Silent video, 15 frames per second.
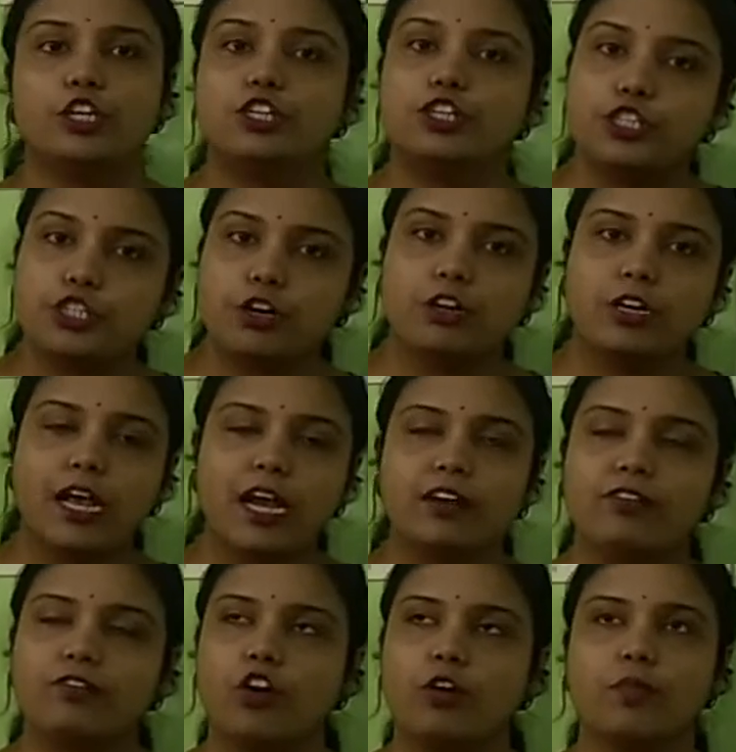
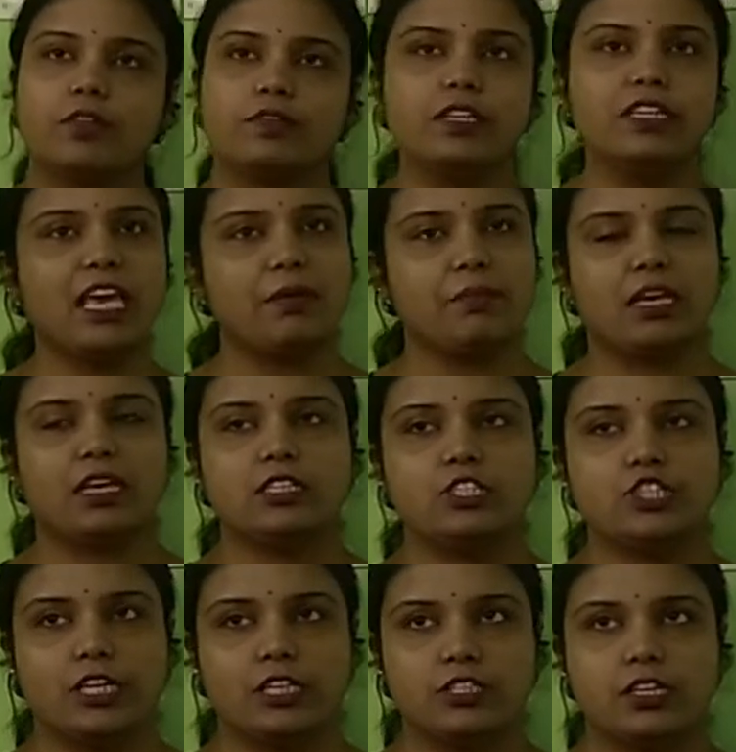Shorthand form of the chemical
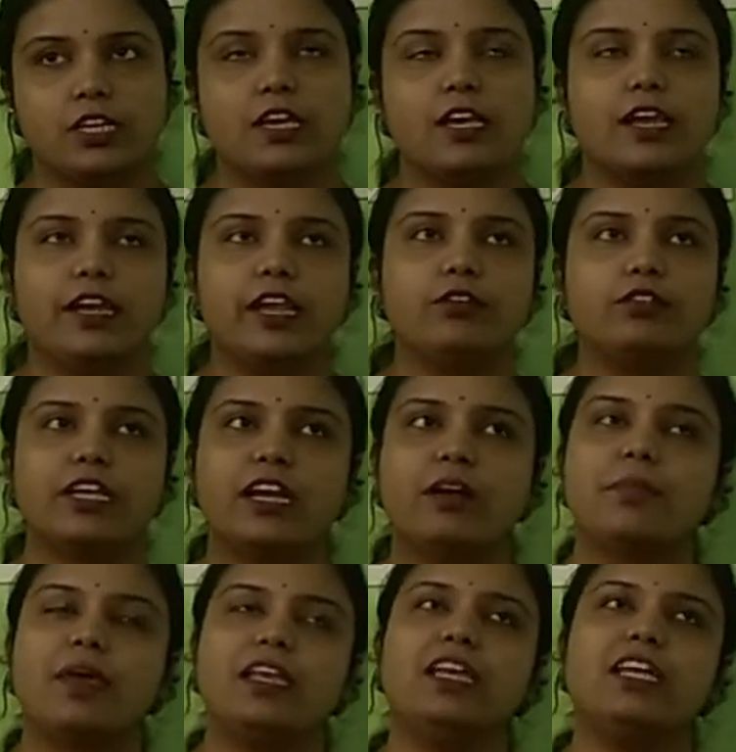change. Now, there are
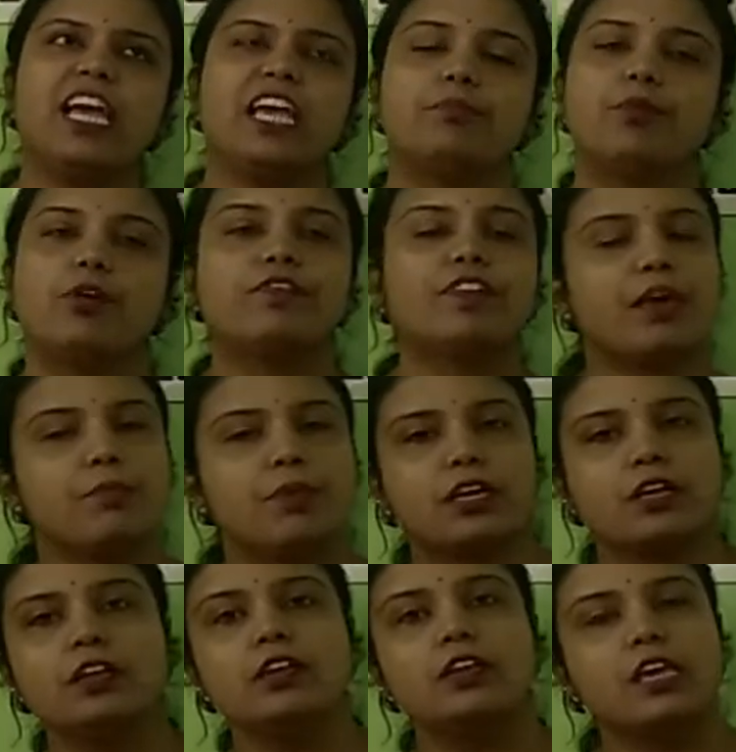many type of
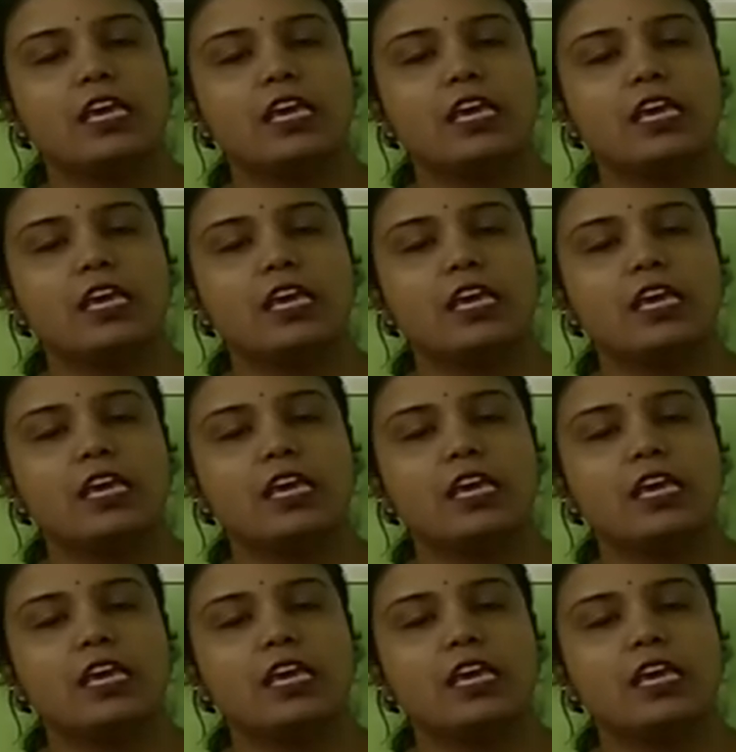chemical